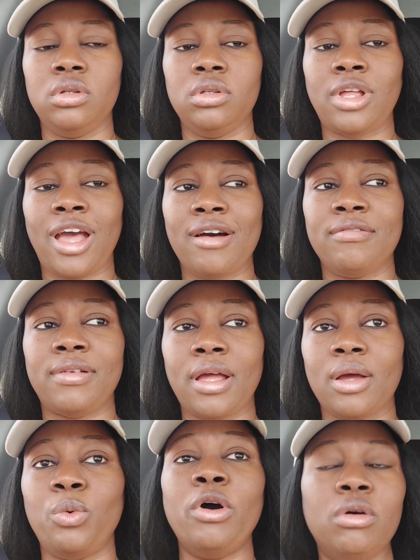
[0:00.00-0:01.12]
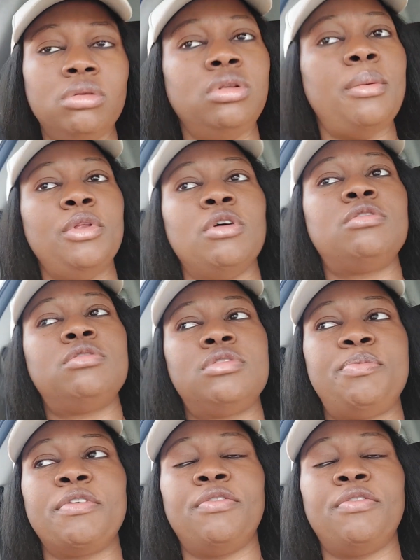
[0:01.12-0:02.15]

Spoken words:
they have like, well, let me not speak